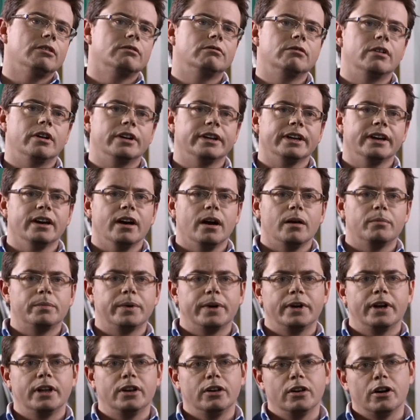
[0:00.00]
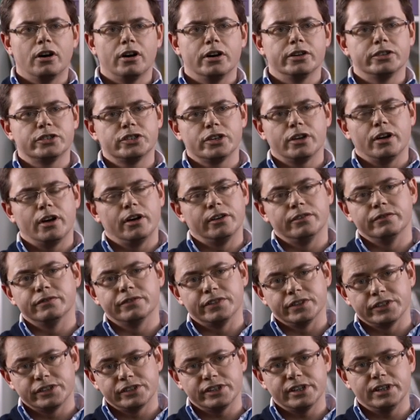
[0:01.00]
running up a large
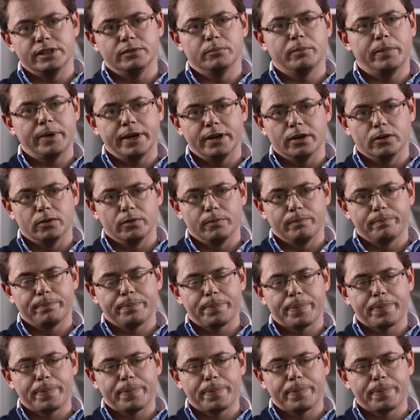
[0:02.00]
unforeseen bill.